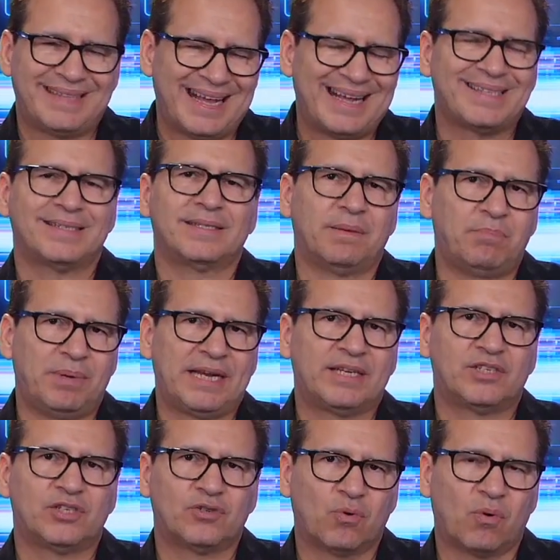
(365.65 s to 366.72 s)
That's the
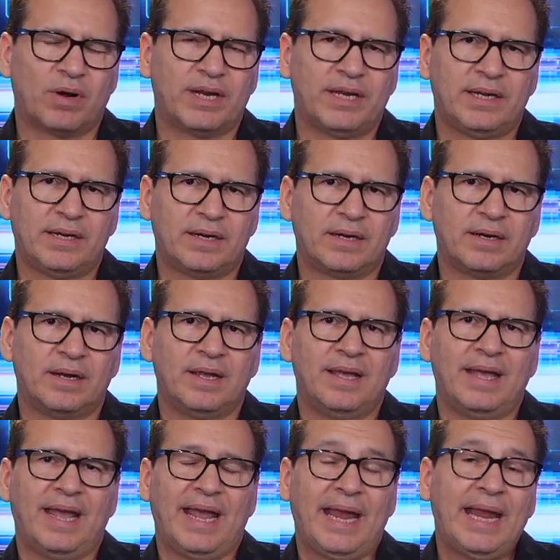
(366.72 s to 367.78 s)
big story here.
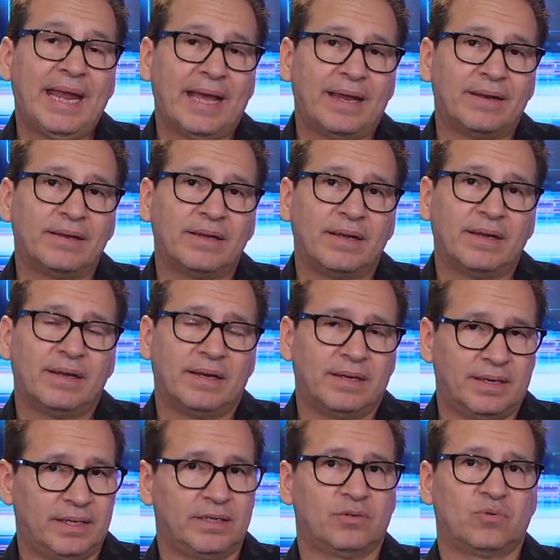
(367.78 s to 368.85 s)
And
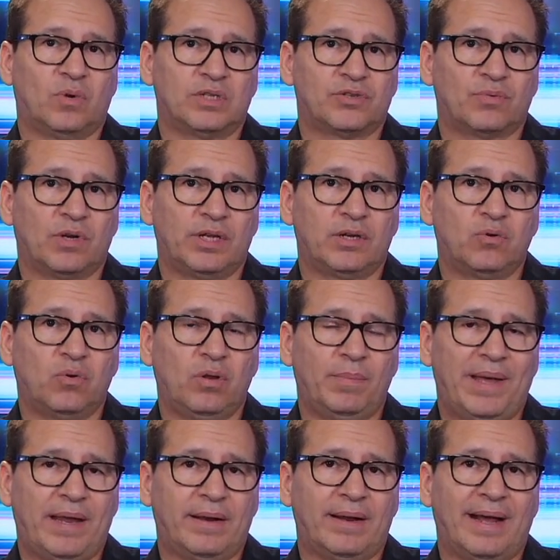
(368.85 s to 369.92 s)
here's what's really cool
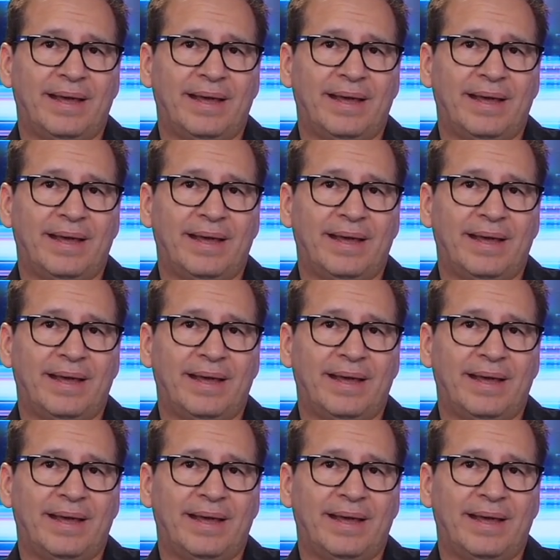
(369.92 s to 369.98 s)
about it.